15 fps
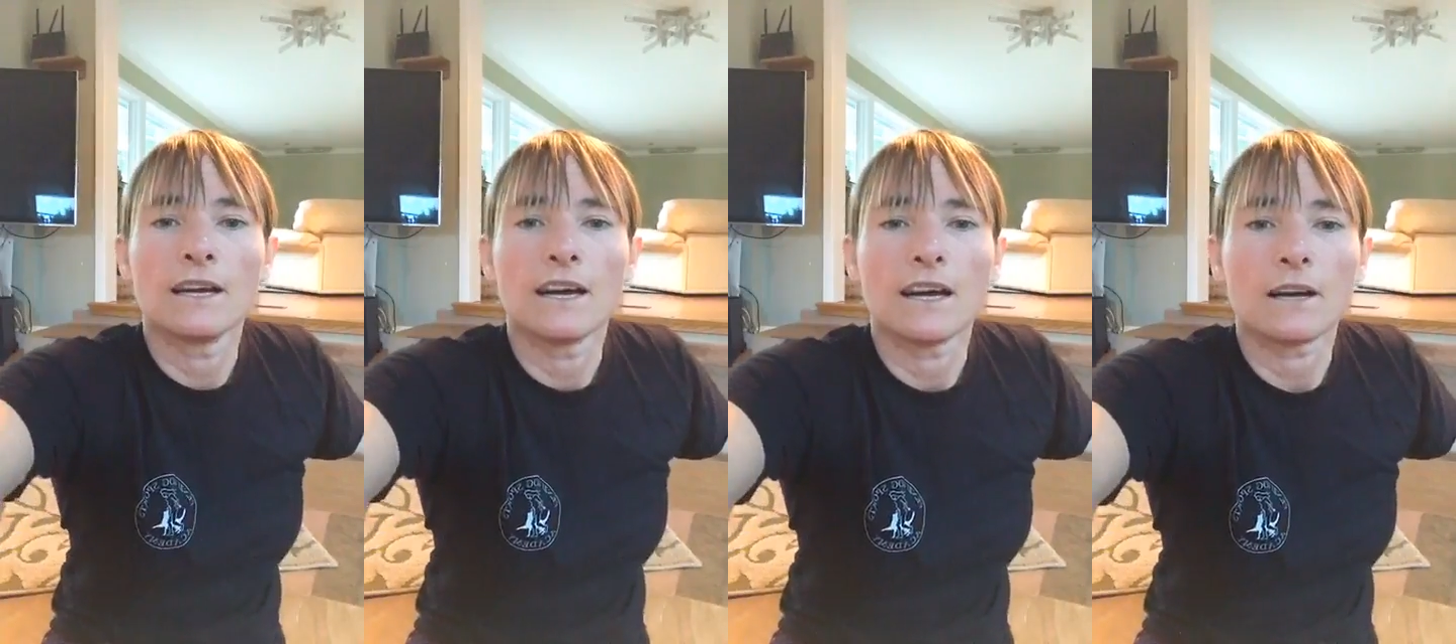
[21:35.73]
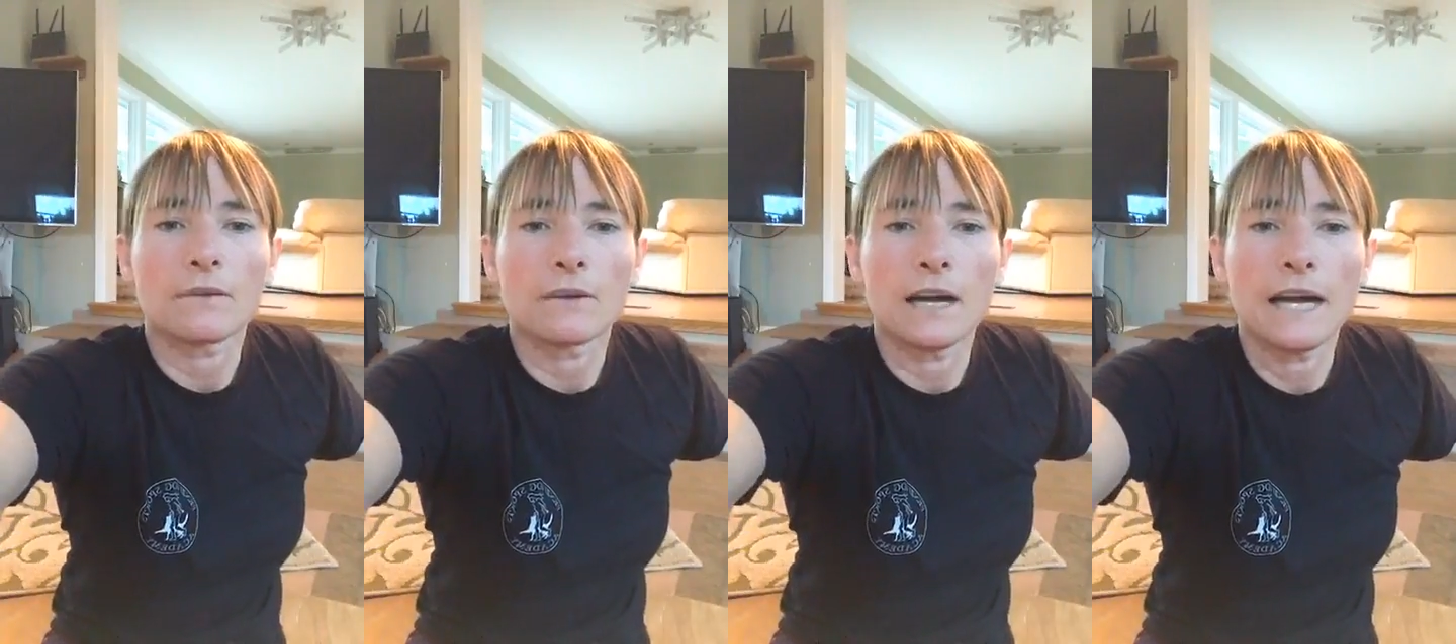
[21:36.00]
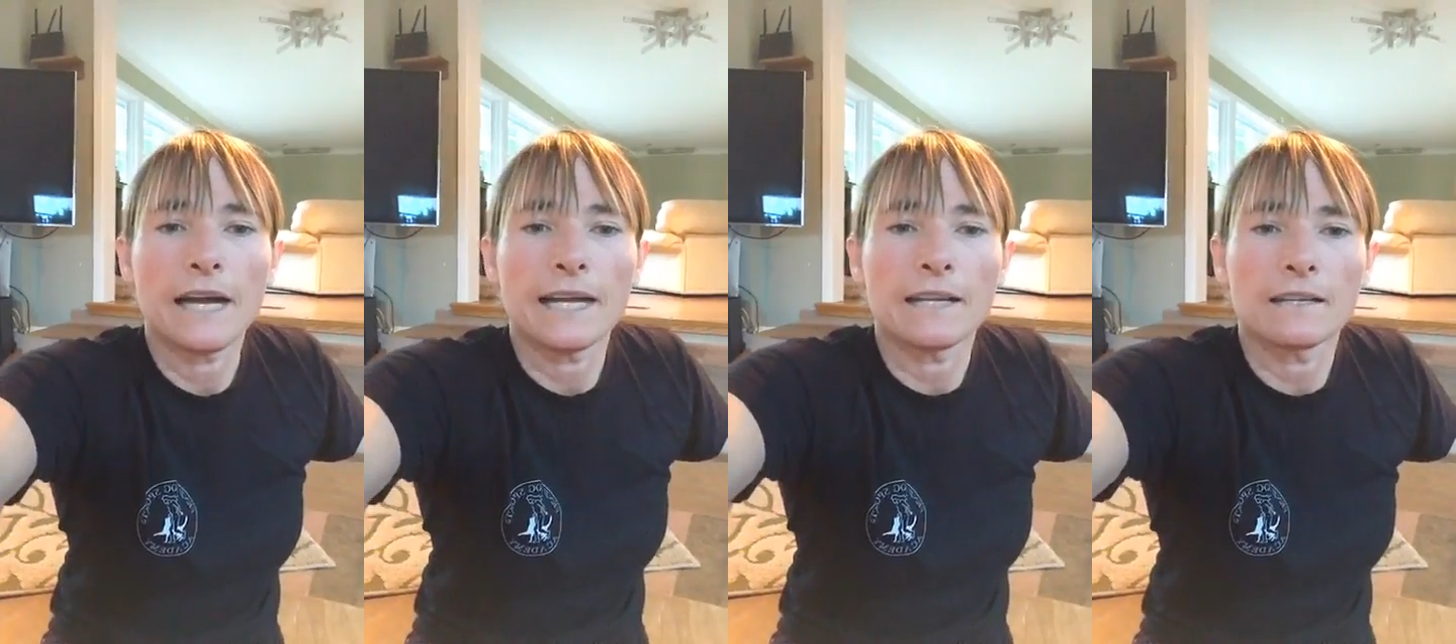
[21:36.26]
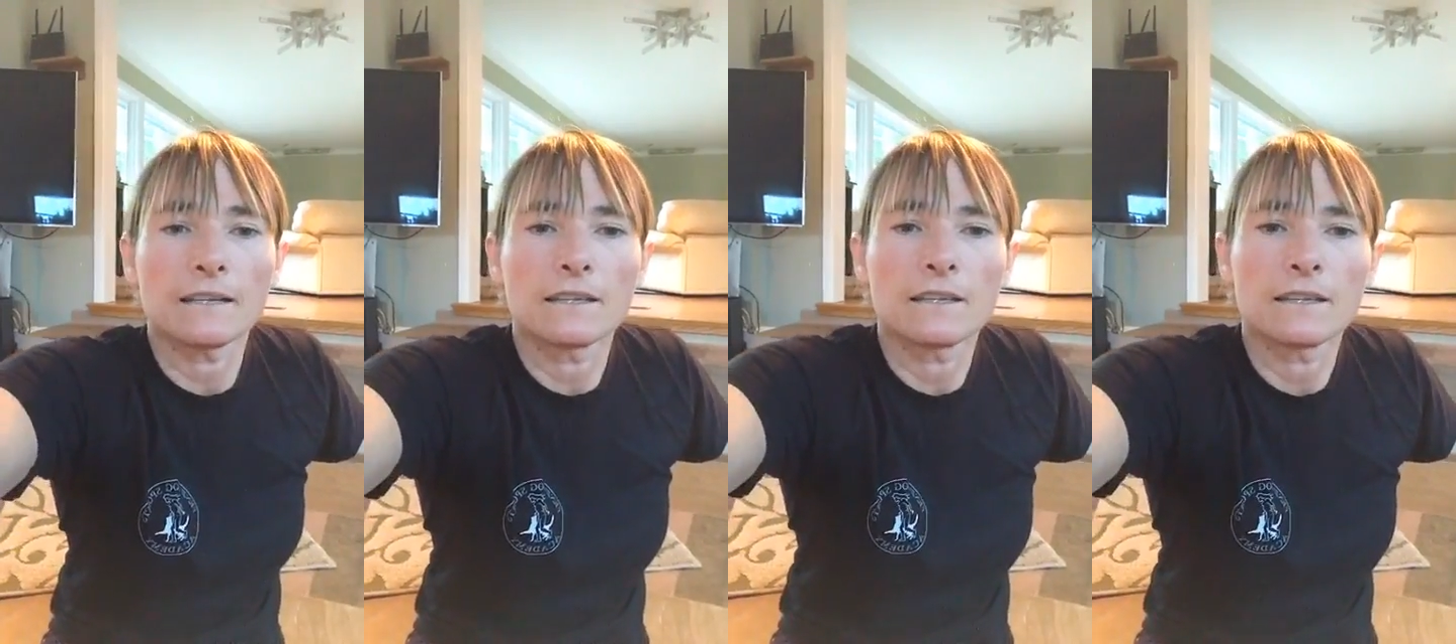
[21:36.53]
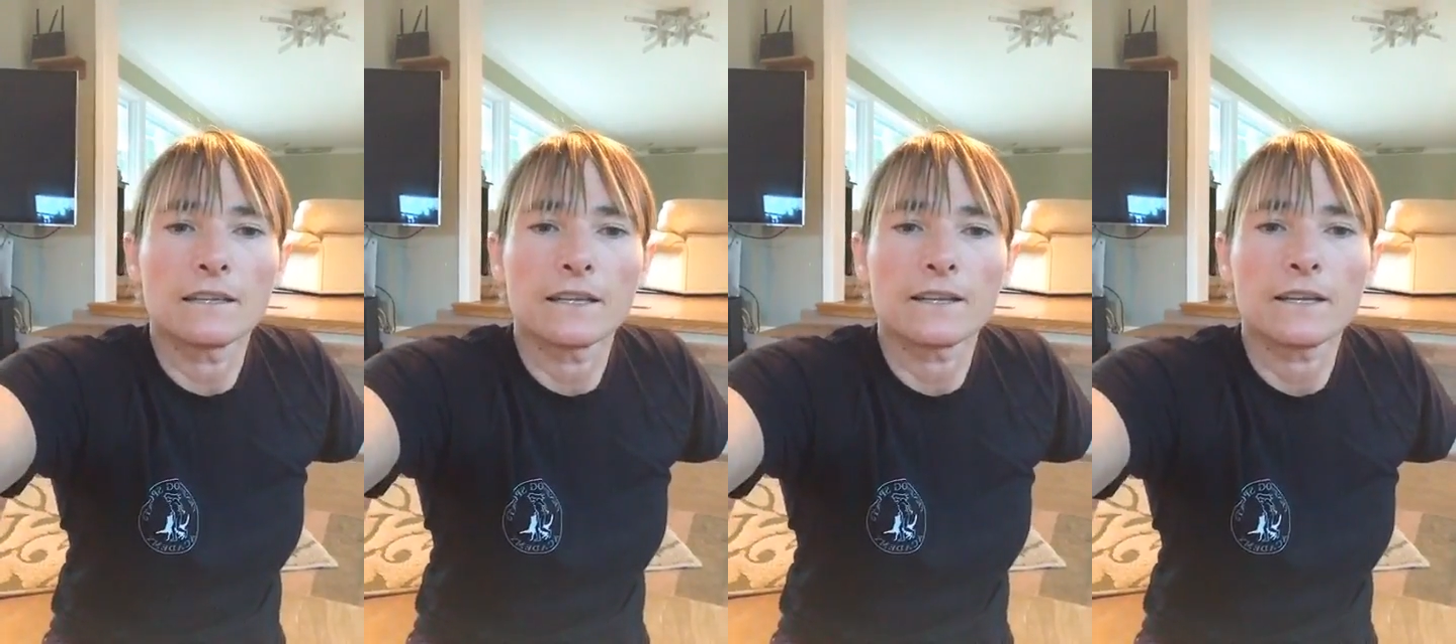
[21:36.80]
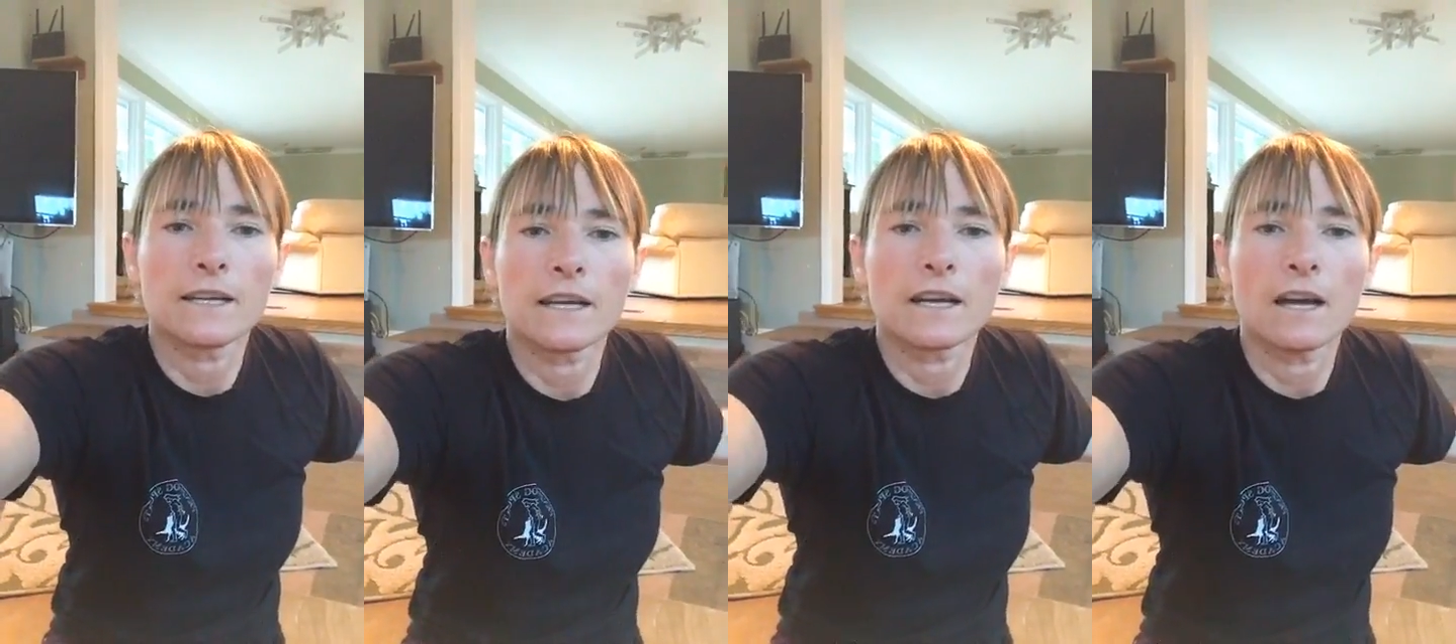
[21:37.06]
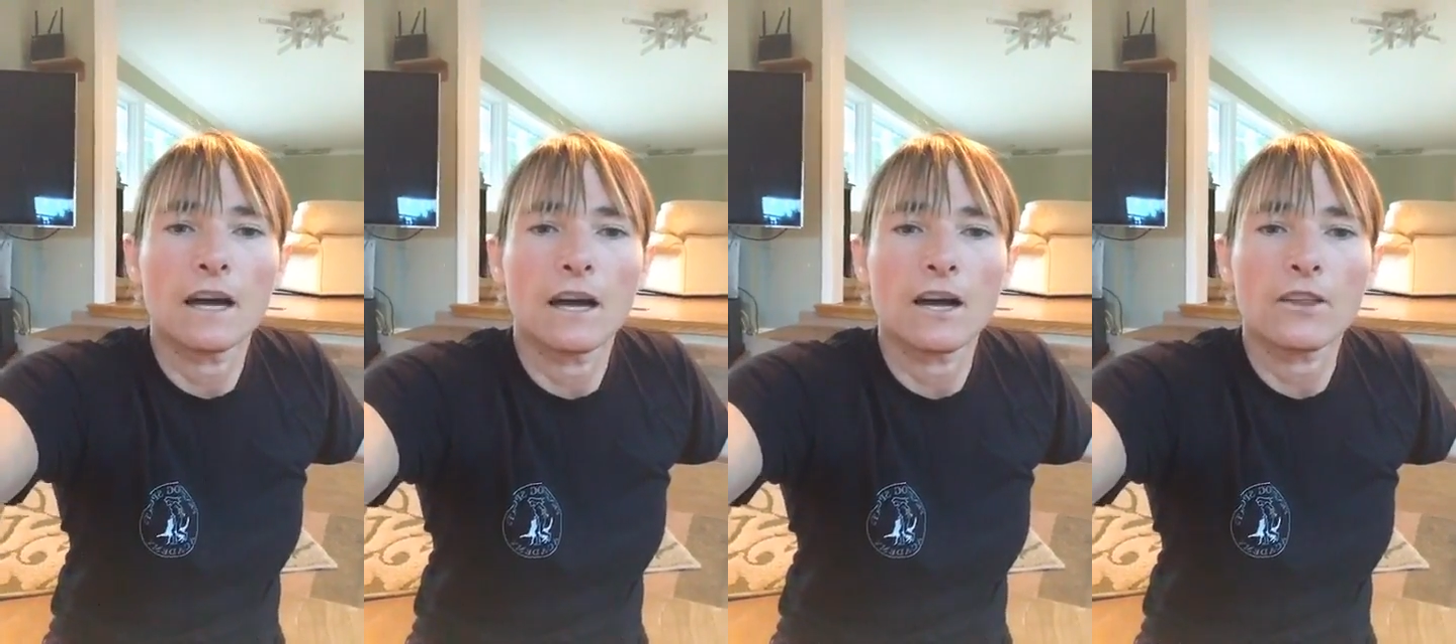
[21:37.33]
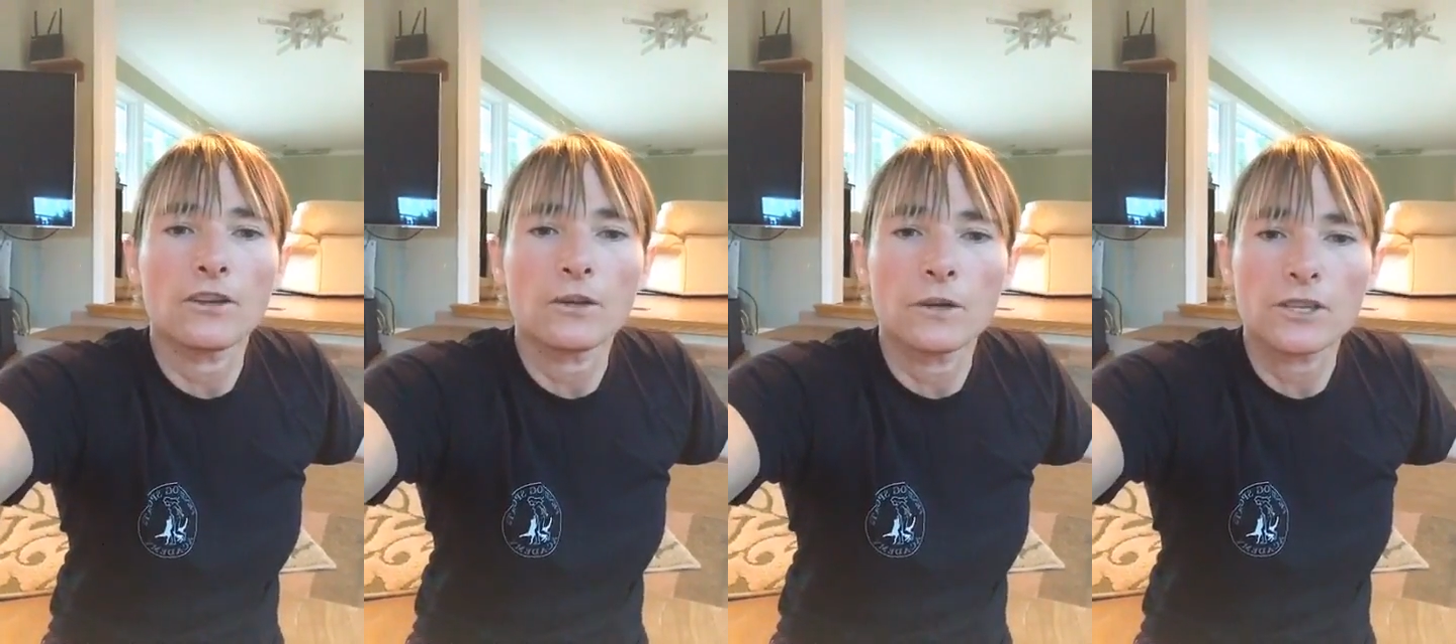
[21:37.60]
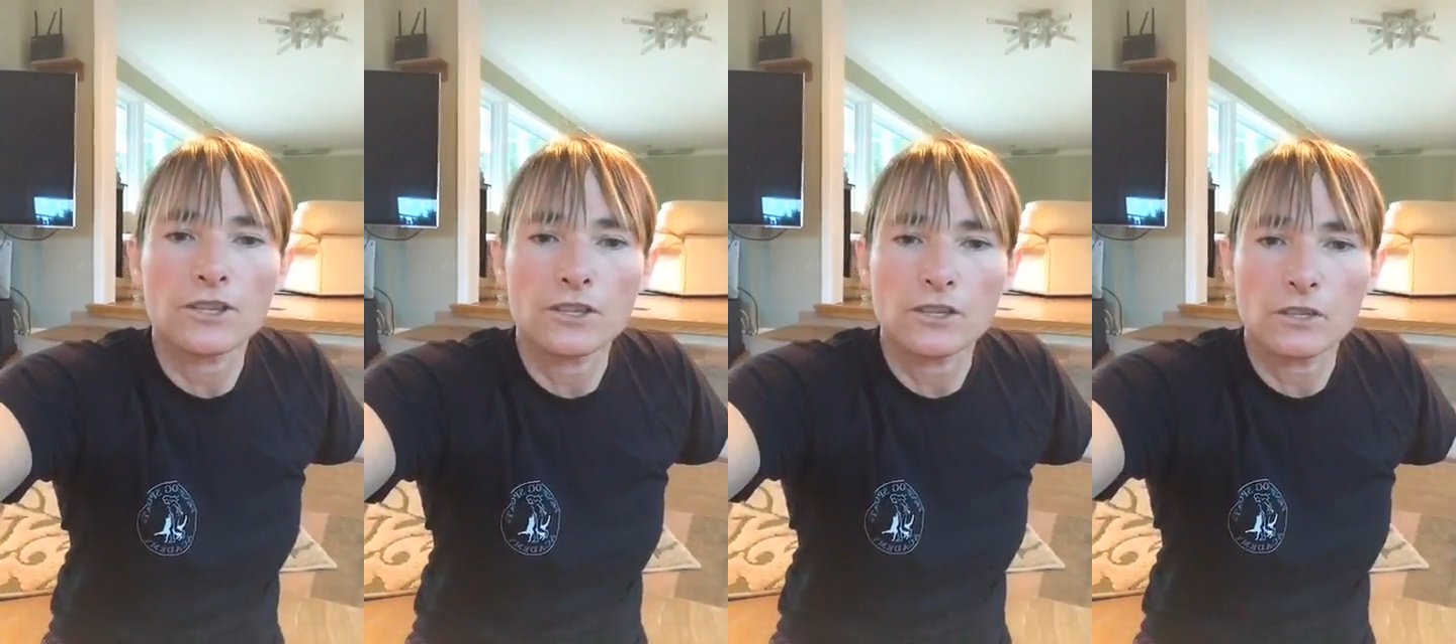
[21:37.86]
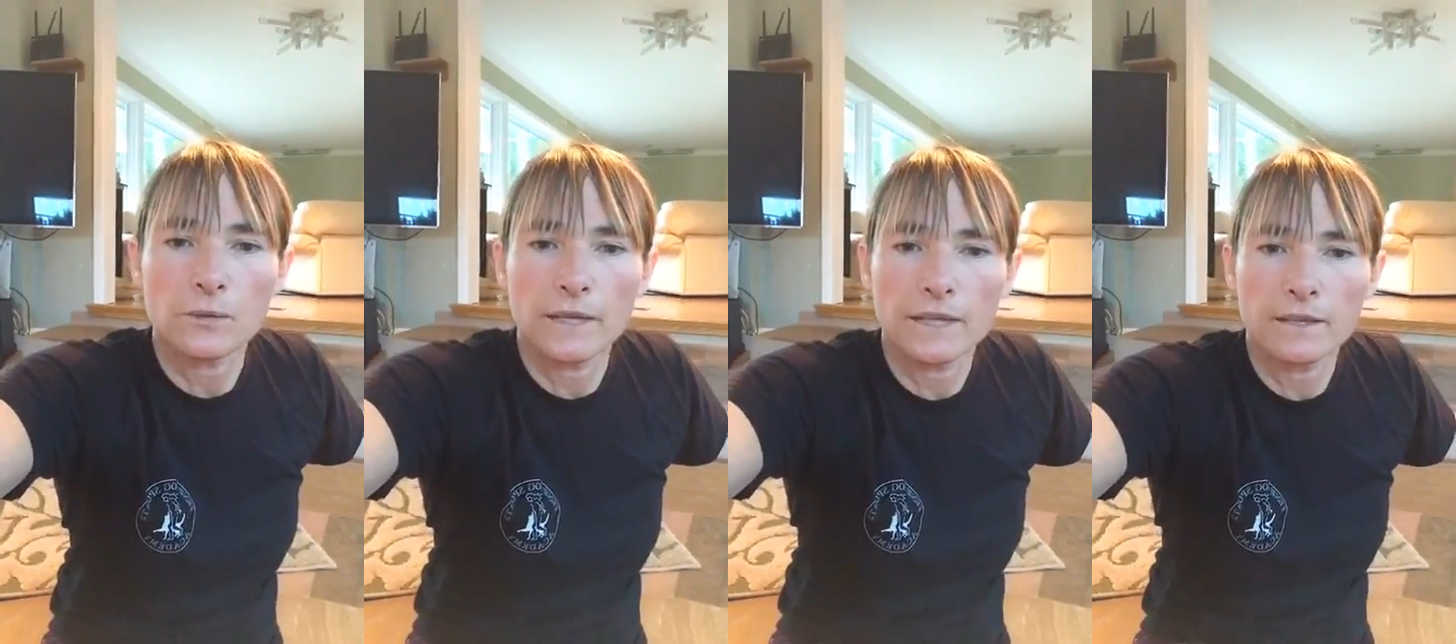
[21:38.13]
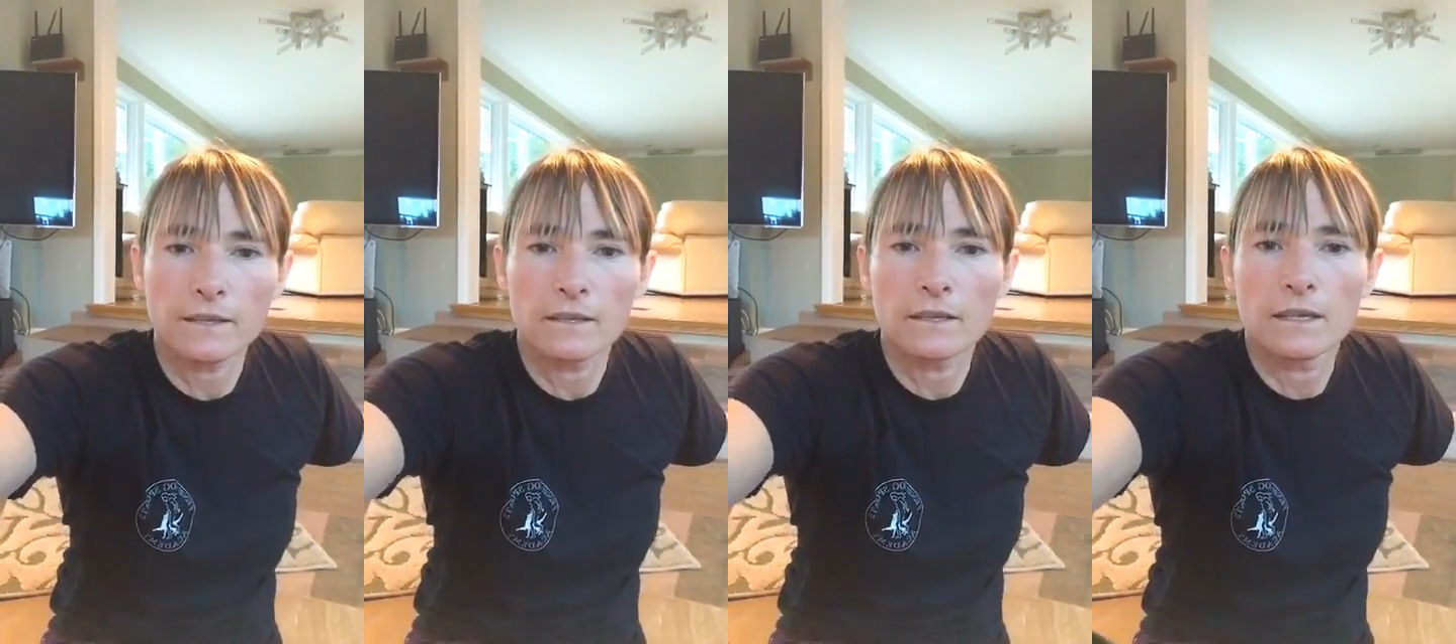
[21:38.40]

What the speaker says: All right. I think I got all the questions going.